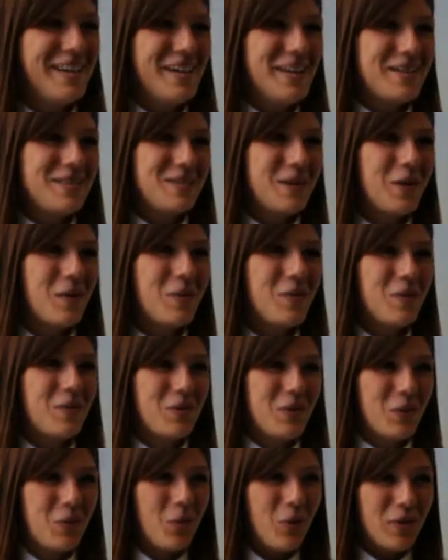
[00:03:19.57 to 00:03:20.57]
So
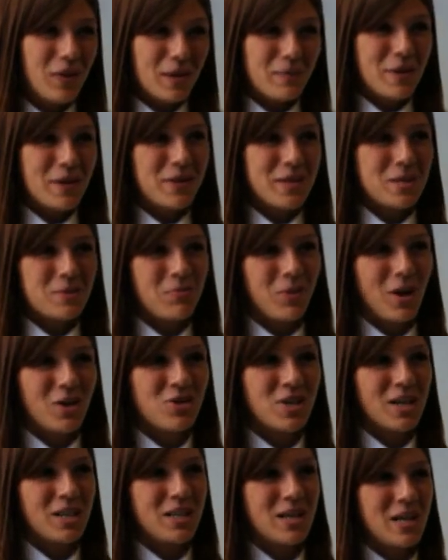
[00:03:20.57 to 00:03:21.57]
the cool thing about this
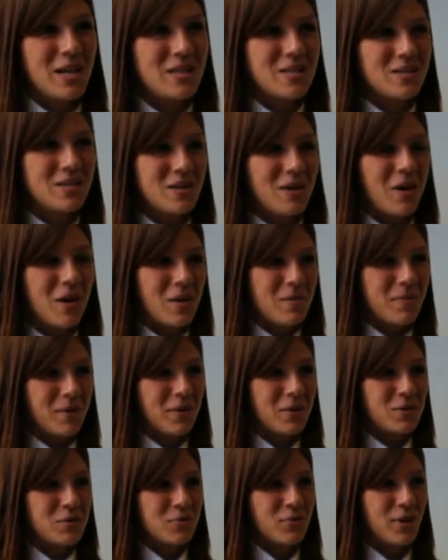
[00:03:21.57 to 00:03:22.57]
project is our
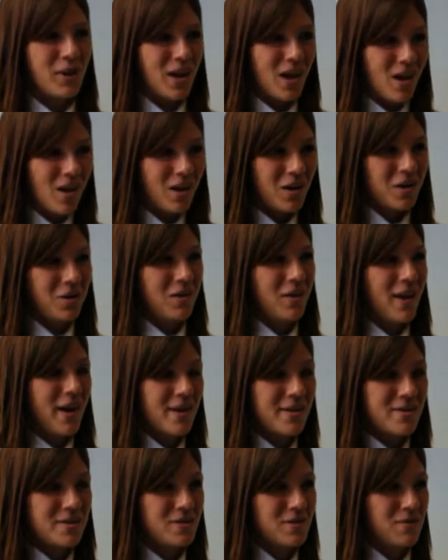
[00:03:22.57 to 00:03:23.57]
birds really are going to
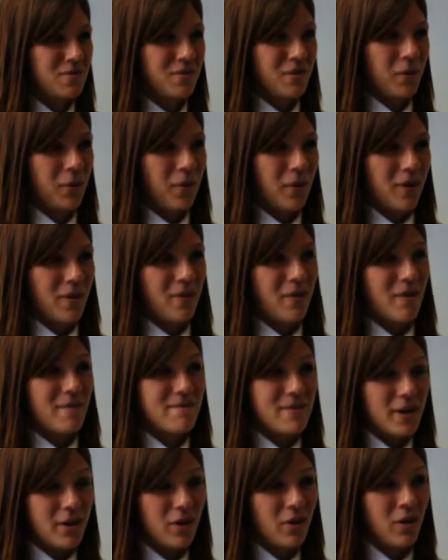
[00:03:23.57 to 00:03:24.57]
last for a
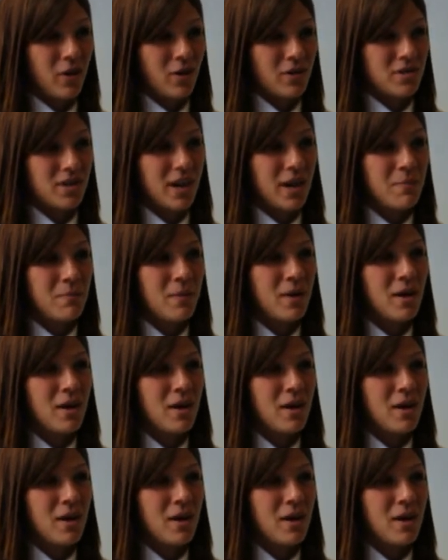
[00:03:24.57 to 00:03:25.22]
very long time.